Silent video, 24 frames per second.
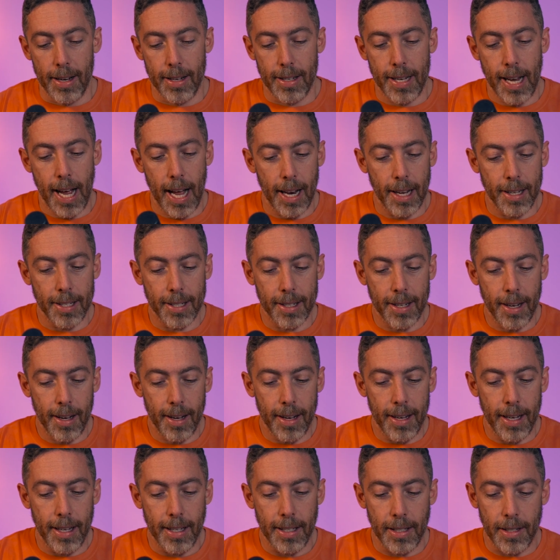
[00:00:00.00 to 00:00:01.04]
Talisker
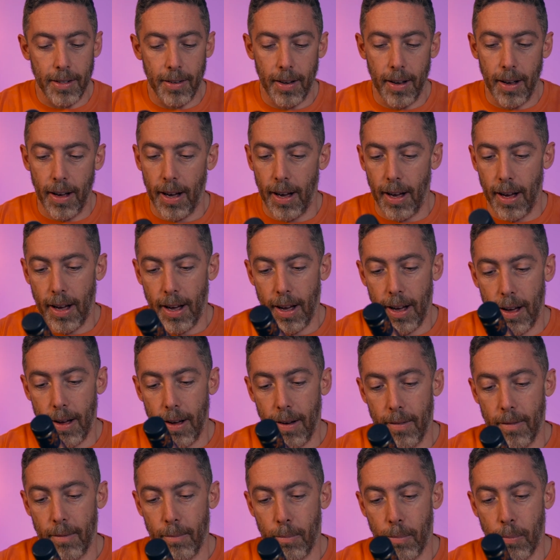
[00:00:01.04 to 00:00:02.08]
is
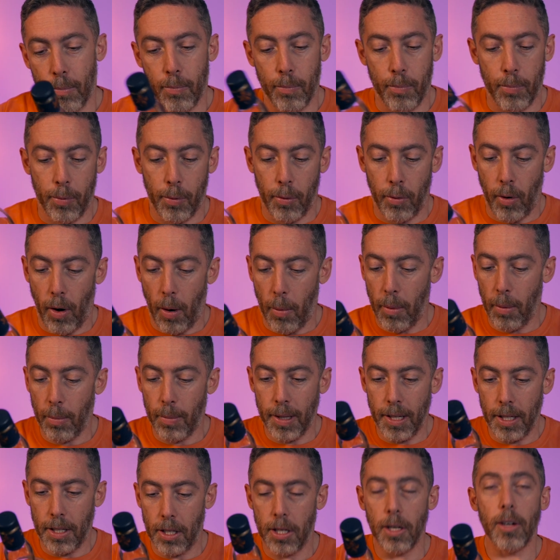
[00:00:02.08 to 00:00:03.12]

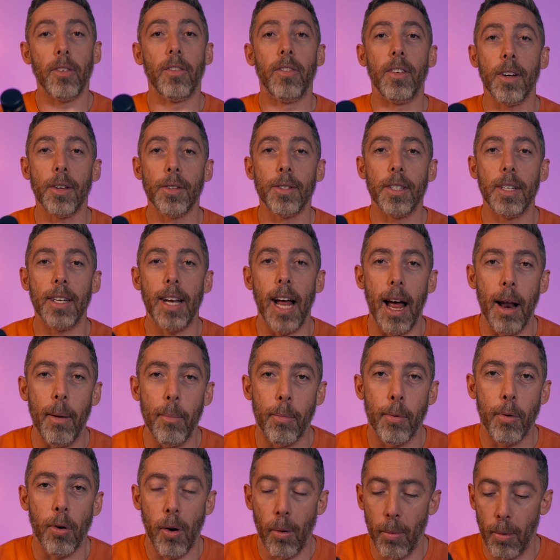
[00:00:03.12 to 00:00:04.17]
probably chill filtered and
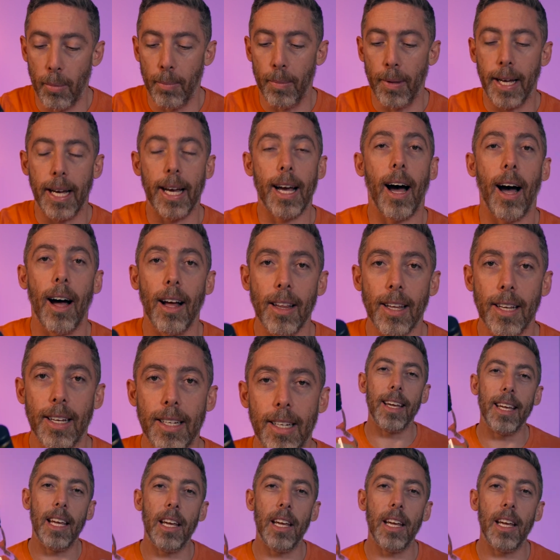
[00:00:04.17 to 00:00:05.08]
probably colored,